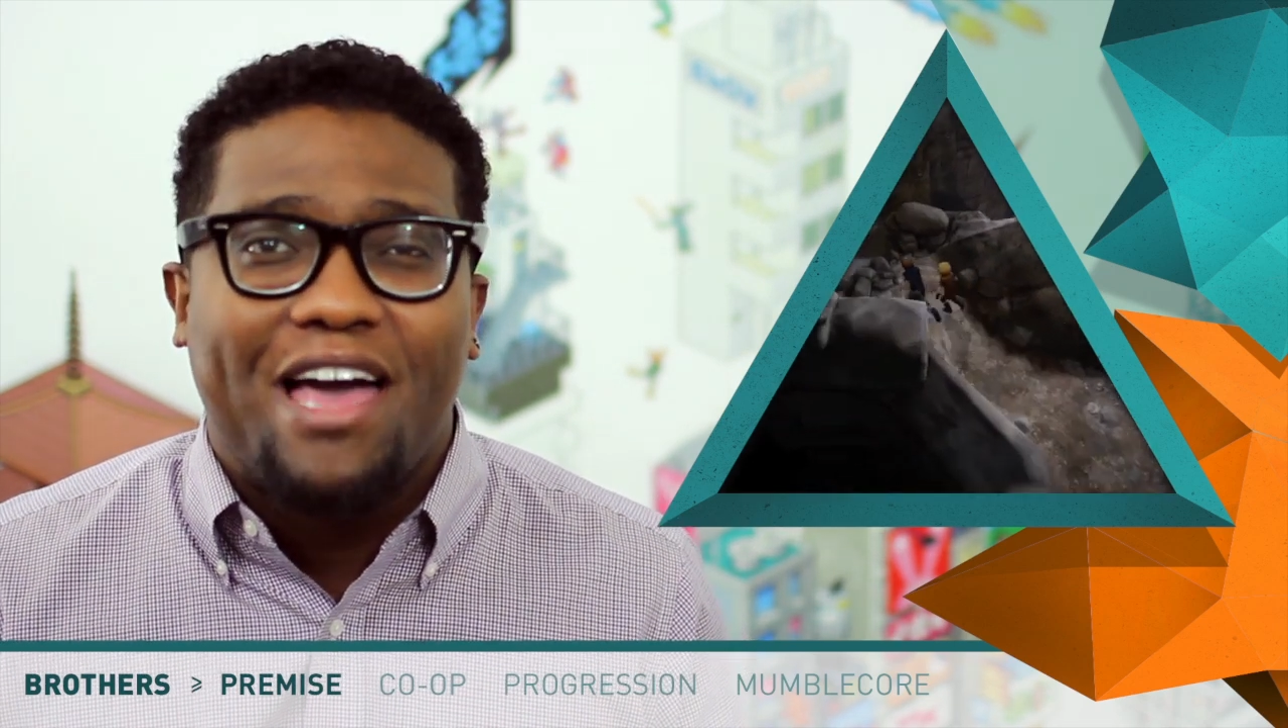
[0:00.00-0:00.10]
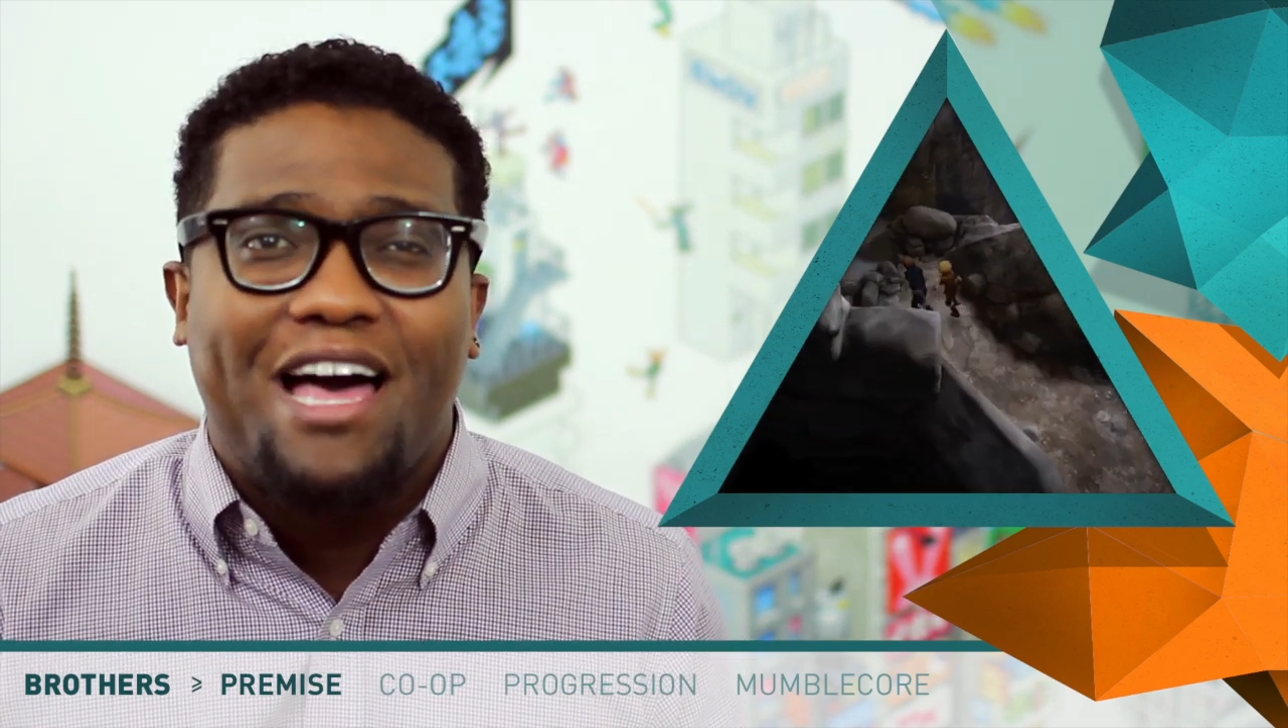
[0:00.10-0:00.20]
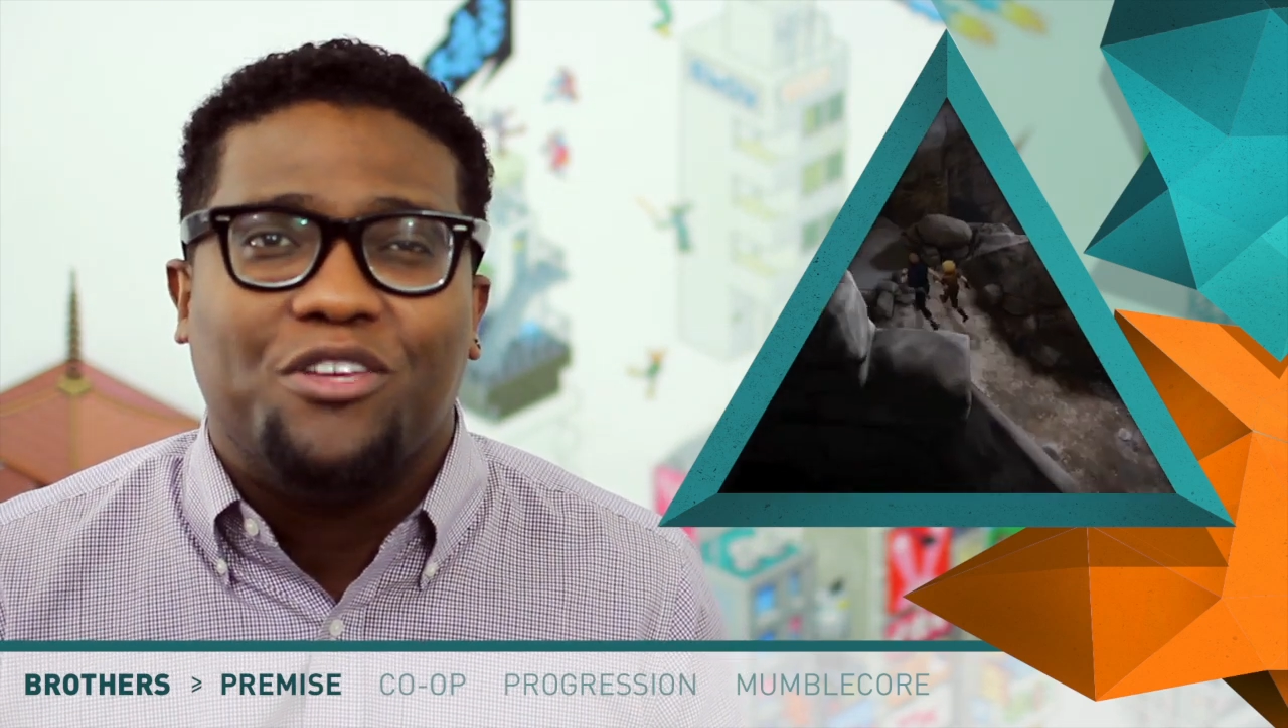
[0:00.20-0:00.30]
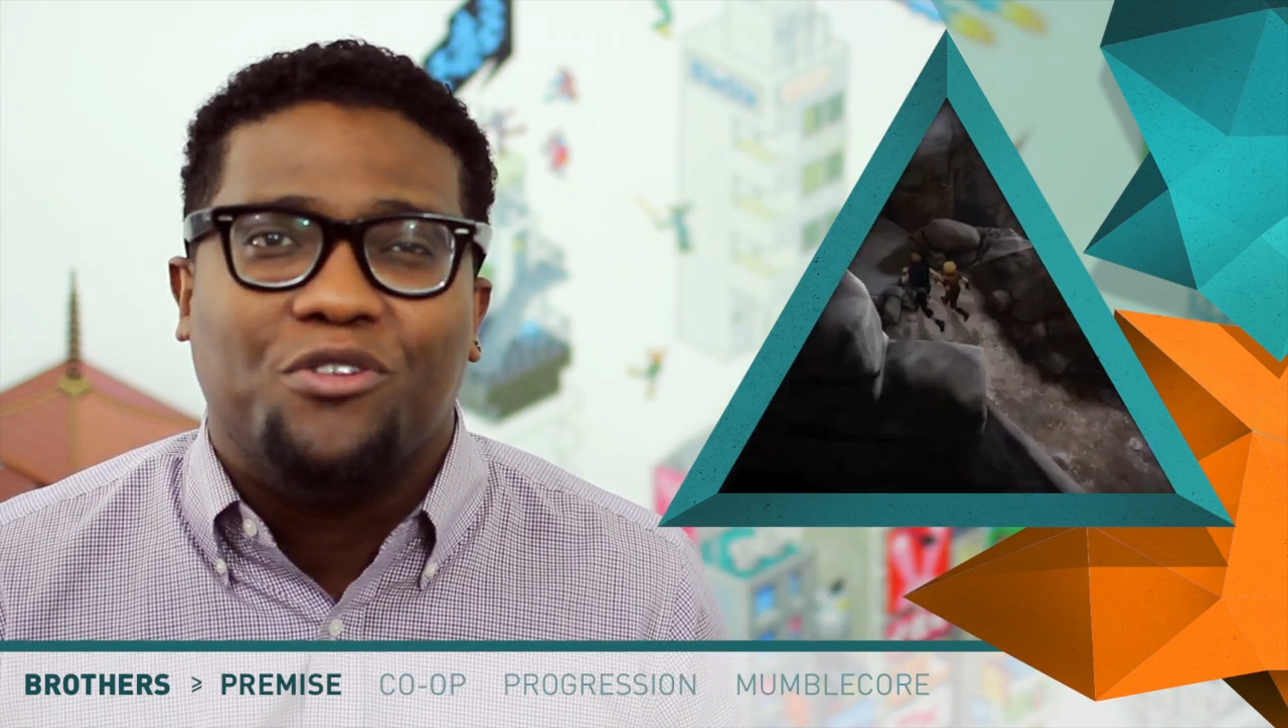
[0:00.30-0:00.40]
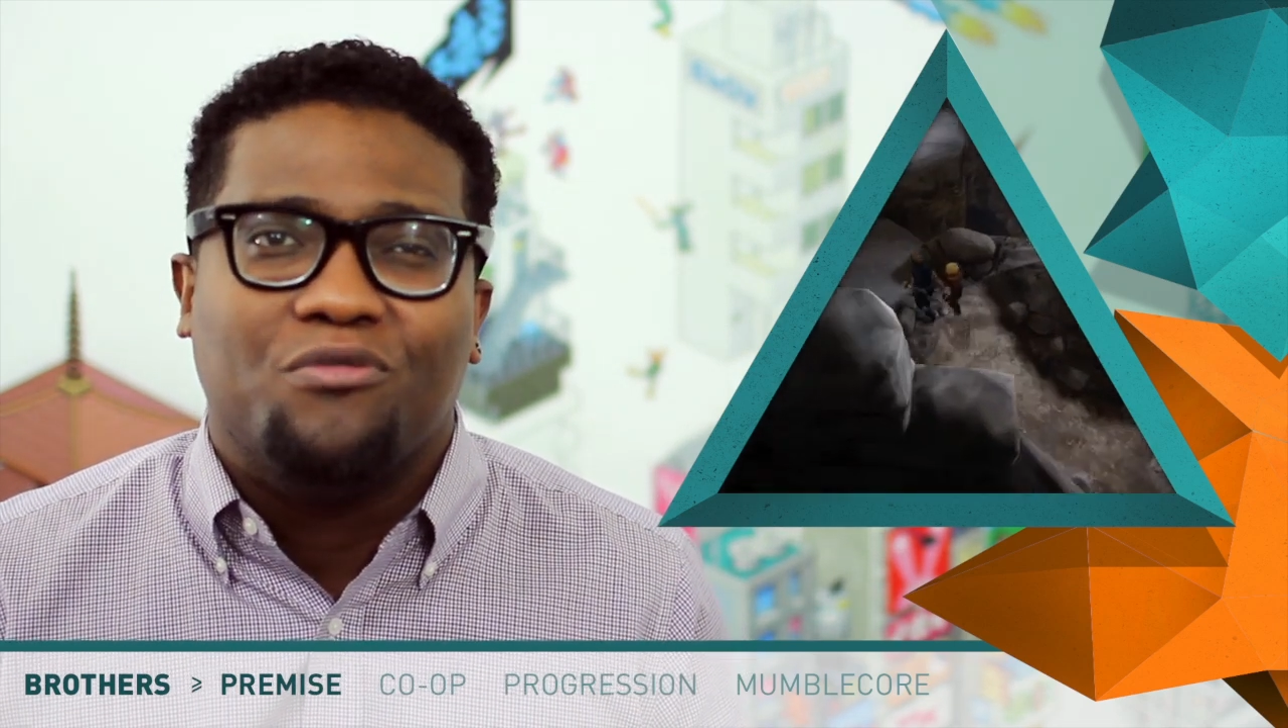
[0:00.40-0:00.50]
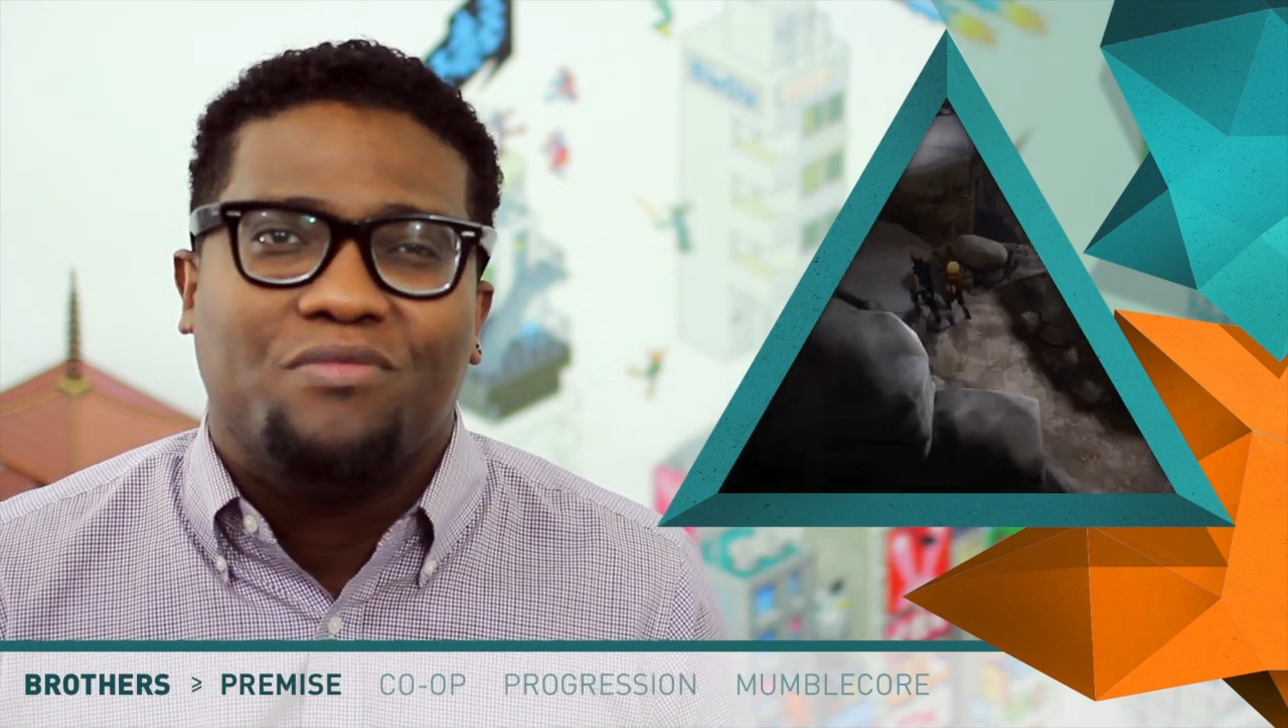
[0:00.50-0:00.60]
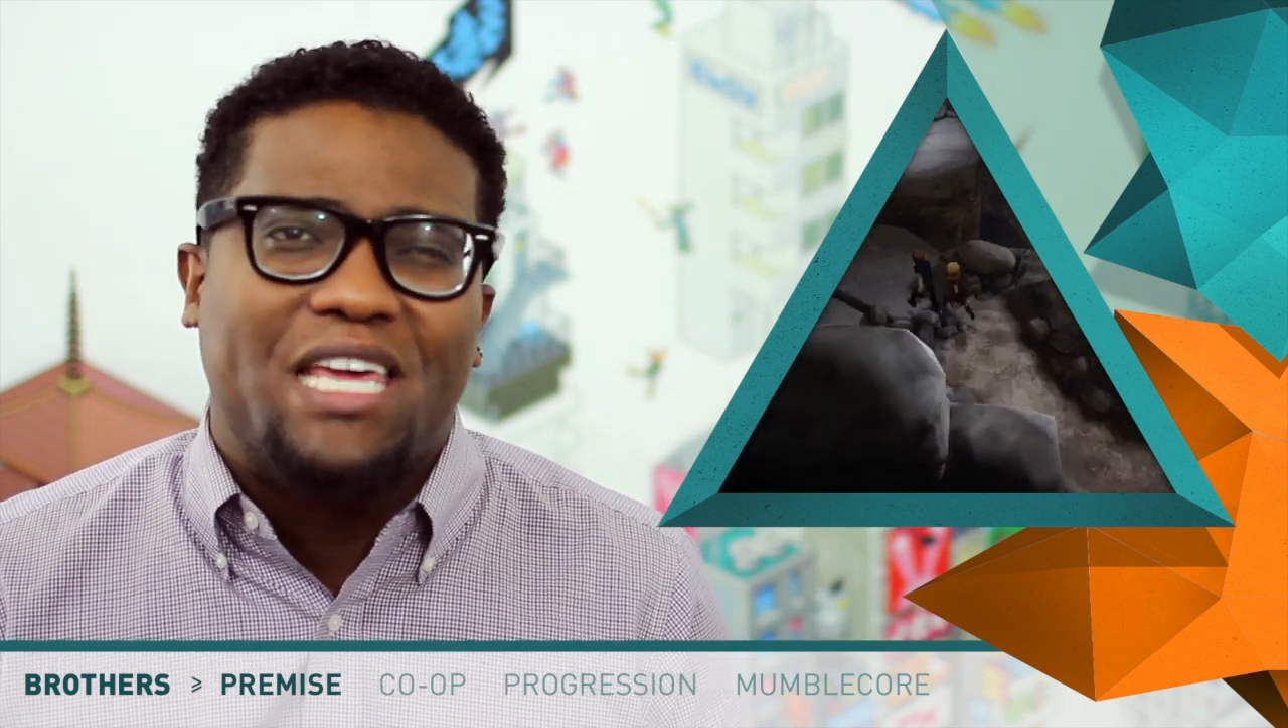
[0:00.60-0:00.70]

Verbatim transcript: value